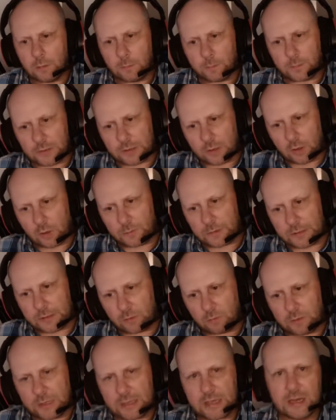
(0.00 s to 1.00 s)
But it'll be
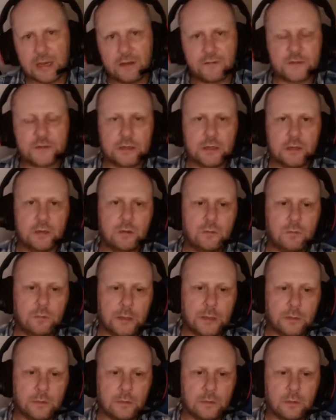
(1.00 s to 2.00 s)
the week after
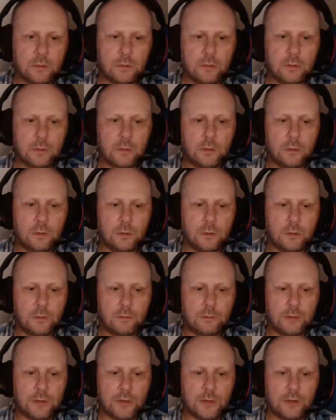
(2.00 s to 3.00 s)
when
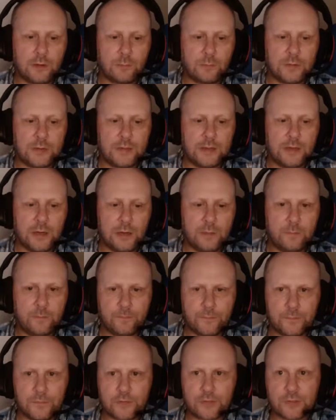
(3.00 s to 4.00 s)
I'll be
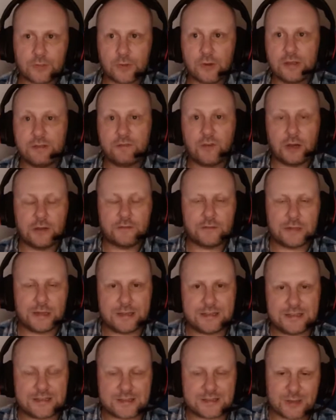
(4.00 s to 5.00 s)
35
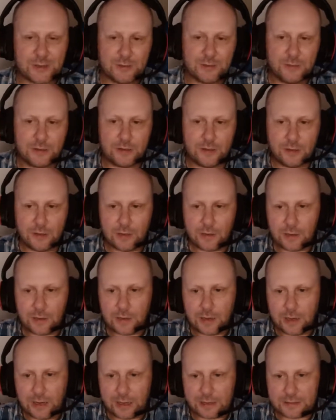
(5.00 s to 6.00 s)
days sober,
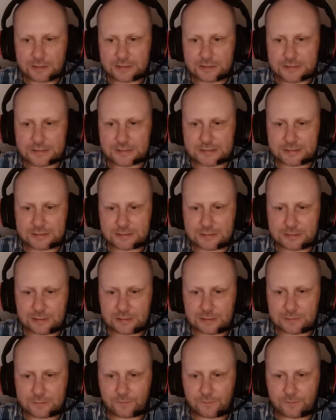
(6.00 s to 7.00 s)
and
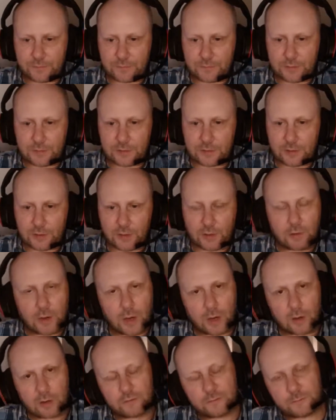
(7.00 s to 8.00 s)

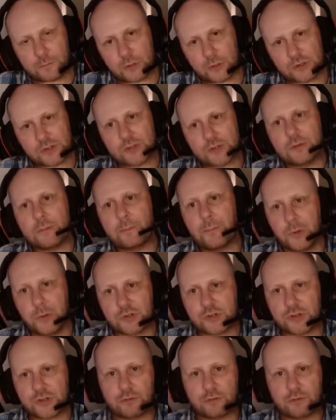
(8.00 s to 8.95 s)
I'll have pushed